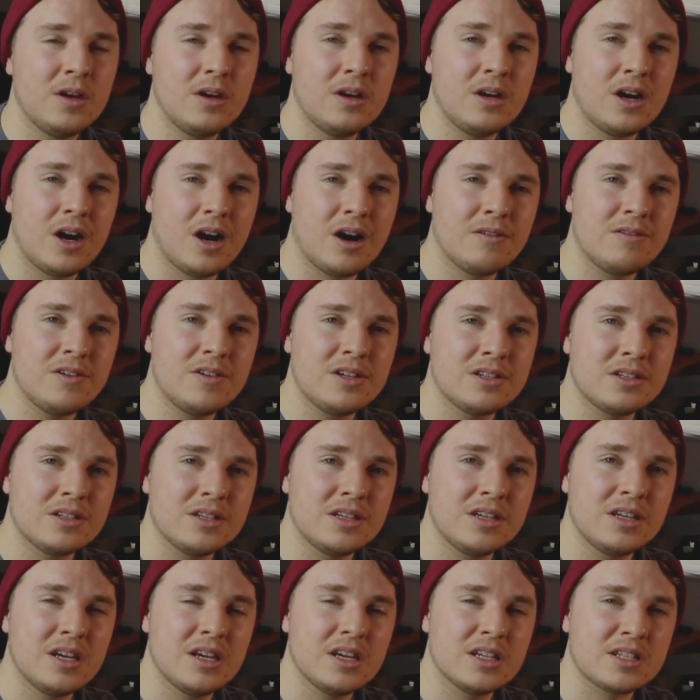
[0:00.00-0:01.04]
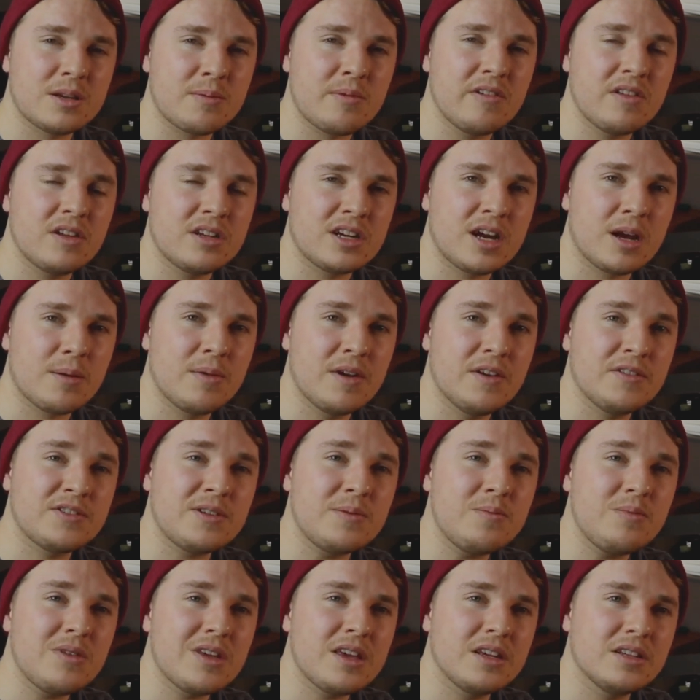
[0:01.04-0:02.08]
Obviously, some of the time, if
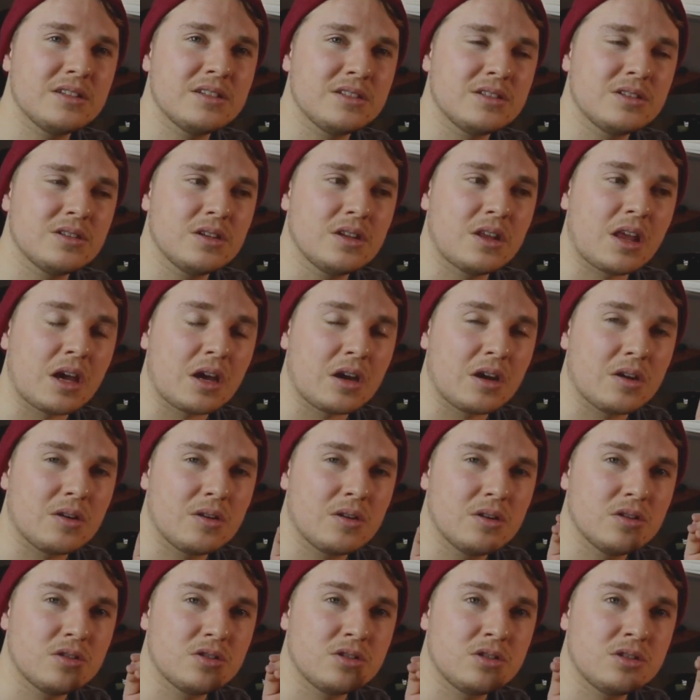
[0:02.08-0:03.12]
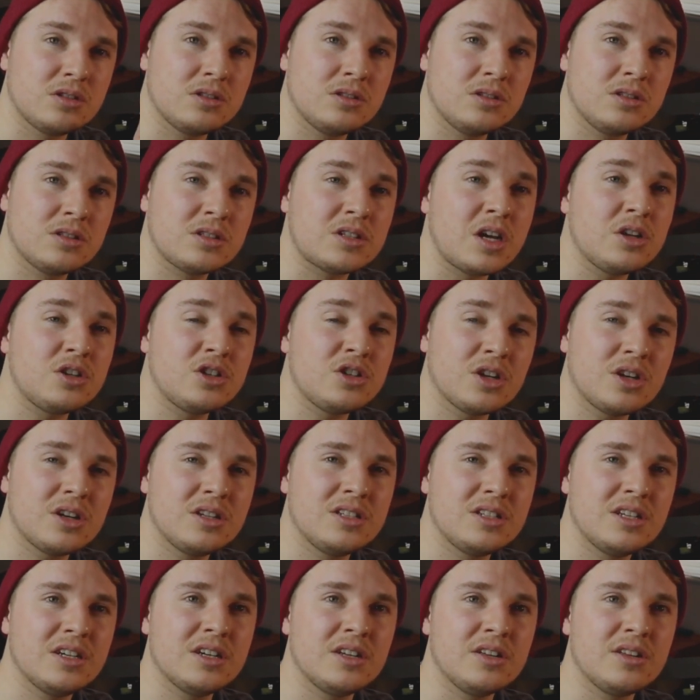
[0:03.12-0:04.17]
something is like such a good
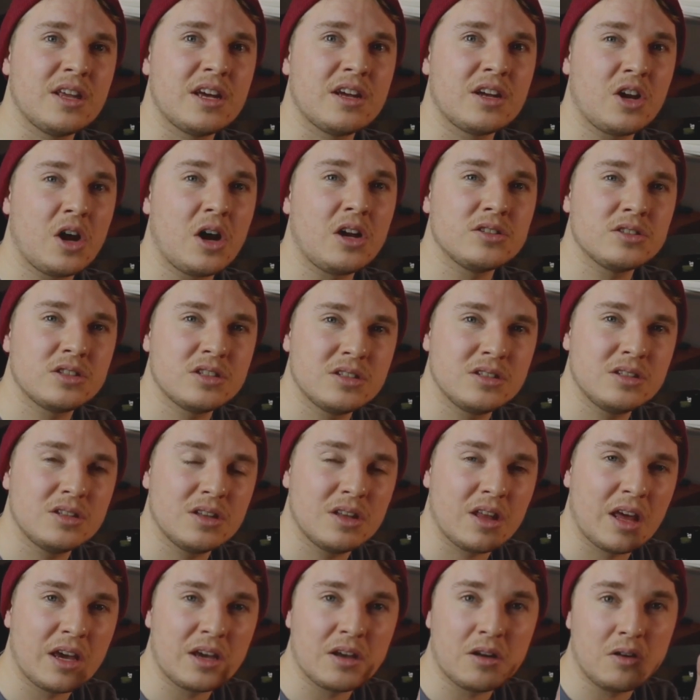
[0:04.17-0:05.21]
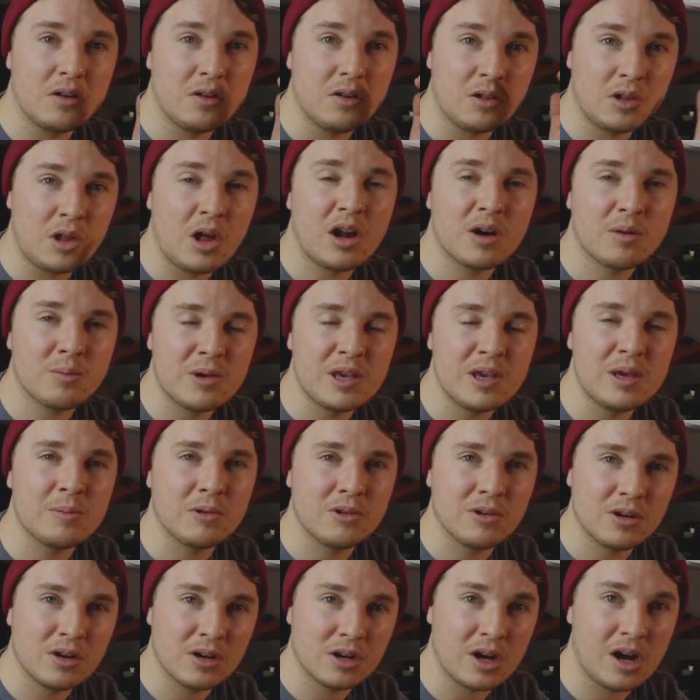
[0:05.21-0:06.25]
deal that like a lot of people
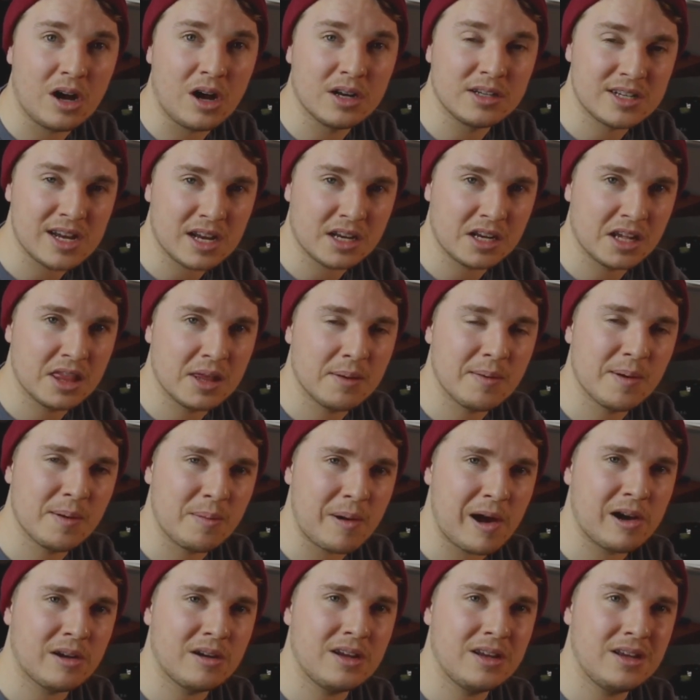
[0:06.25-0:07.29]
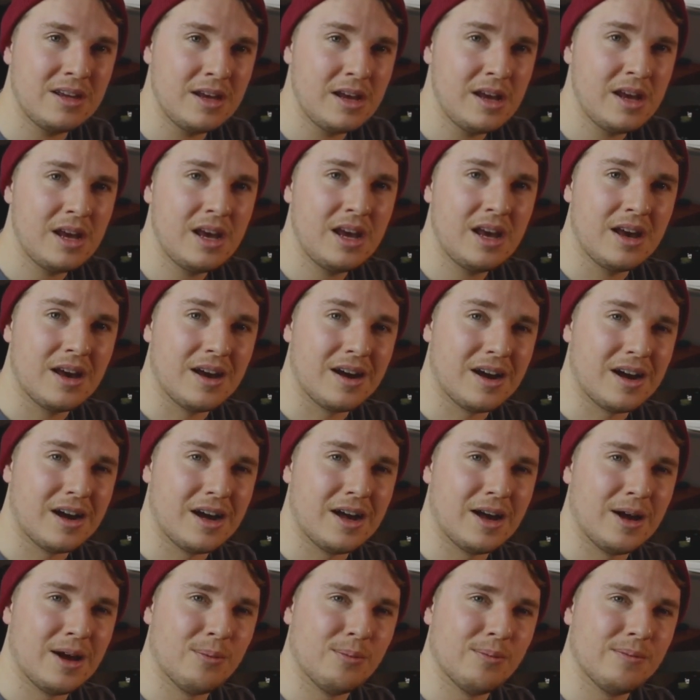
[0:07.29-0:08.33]
are contacting them about it,
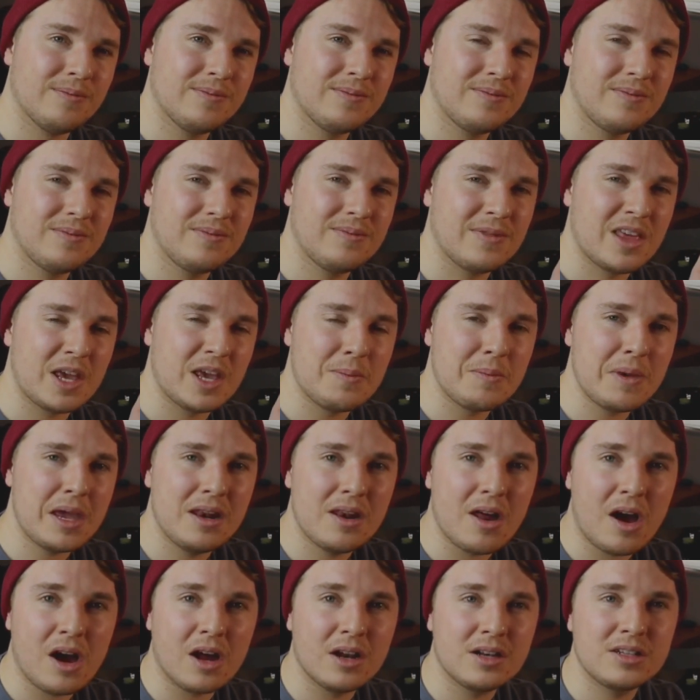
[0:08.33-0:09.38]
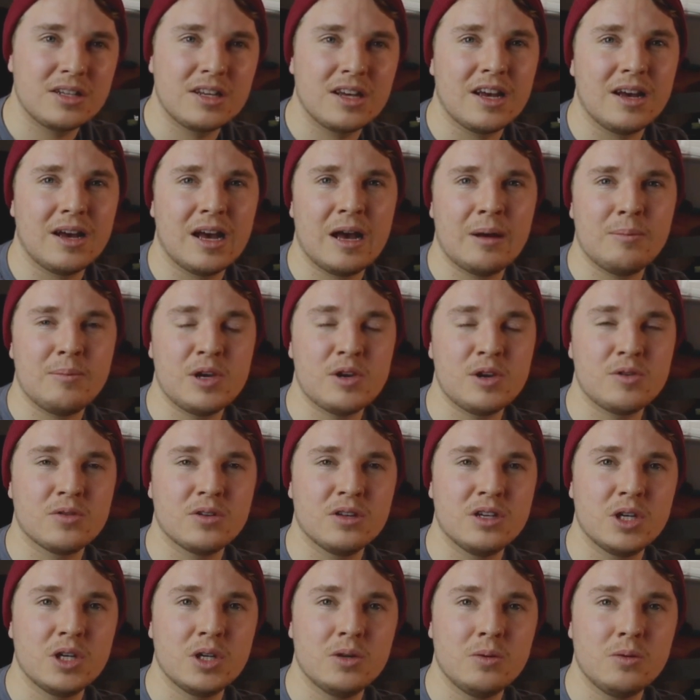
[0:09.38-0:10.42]
they may not be
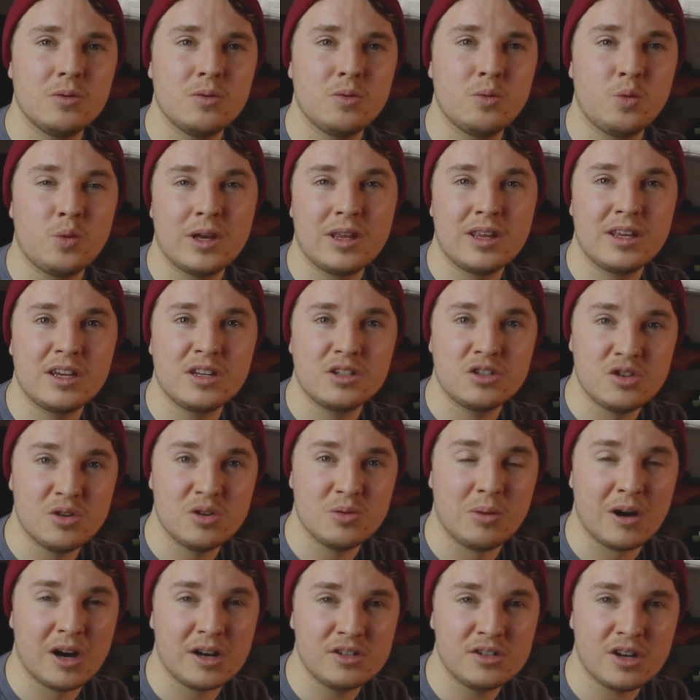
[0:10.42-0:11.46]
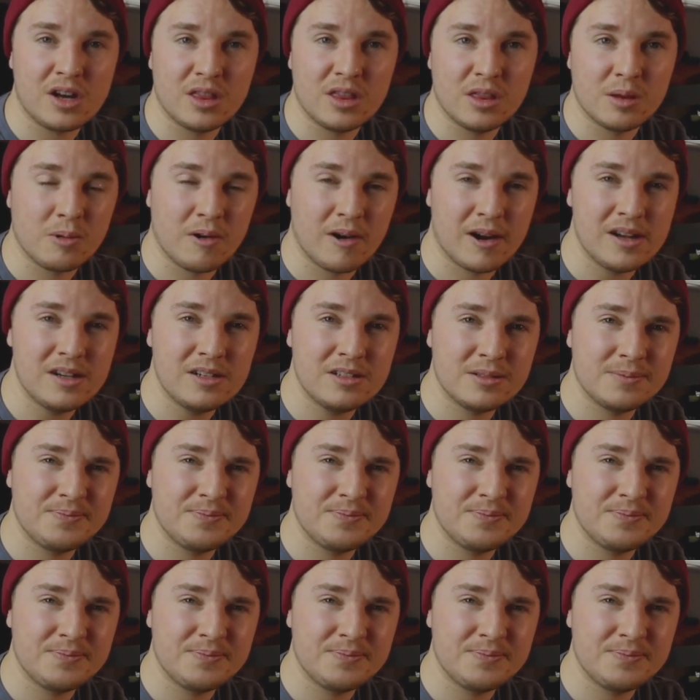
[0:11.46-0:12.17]
really willing to budge on the price.